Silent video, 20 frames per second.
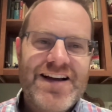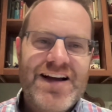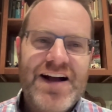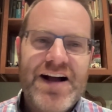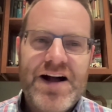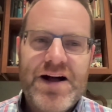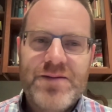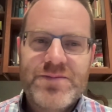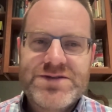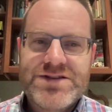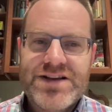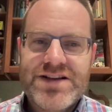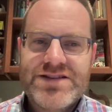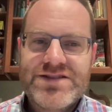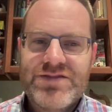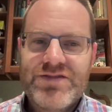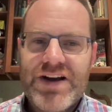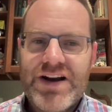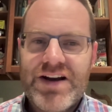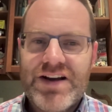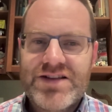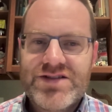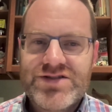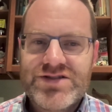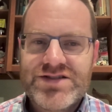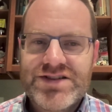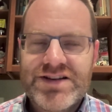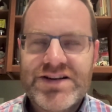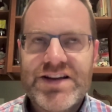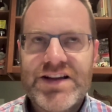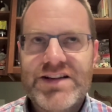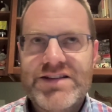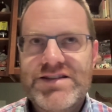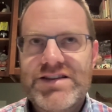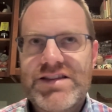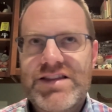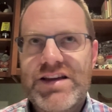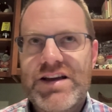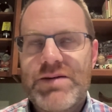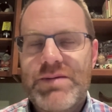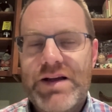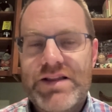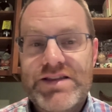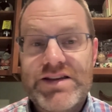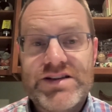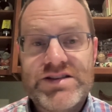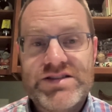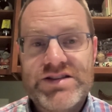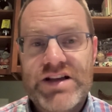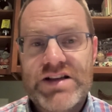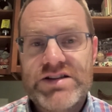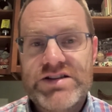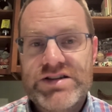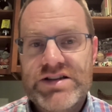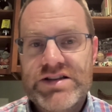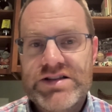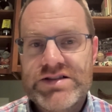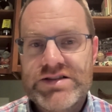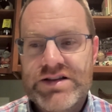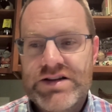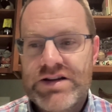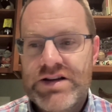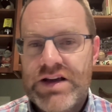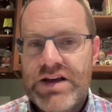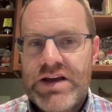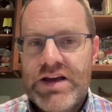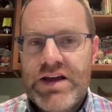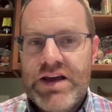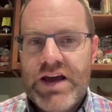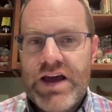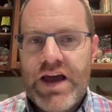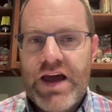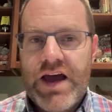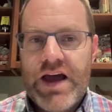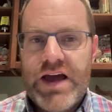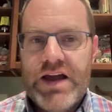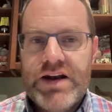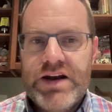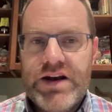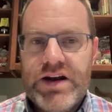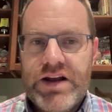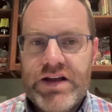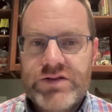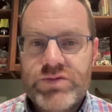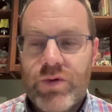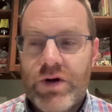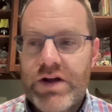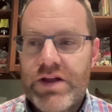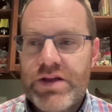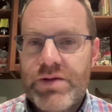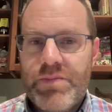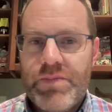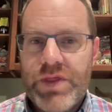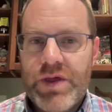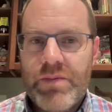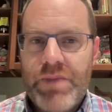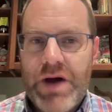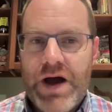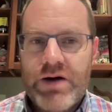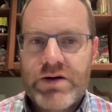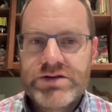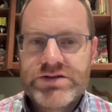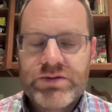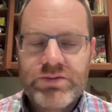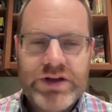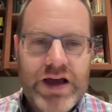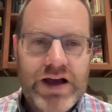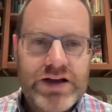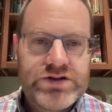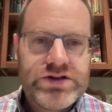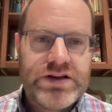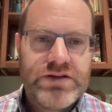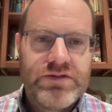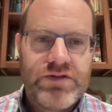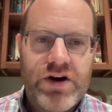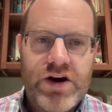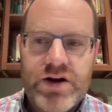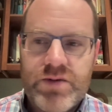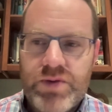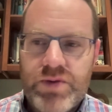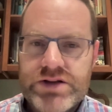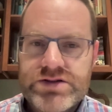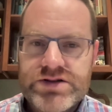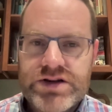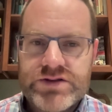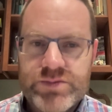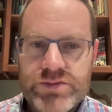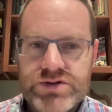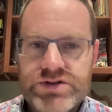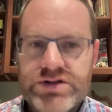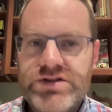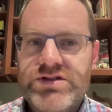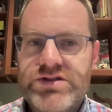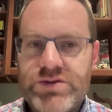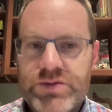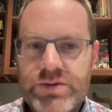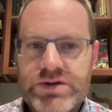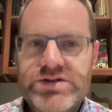So it's very interesting to think about the extensions, and it's one of the powers that we actually give our enterprise customers is to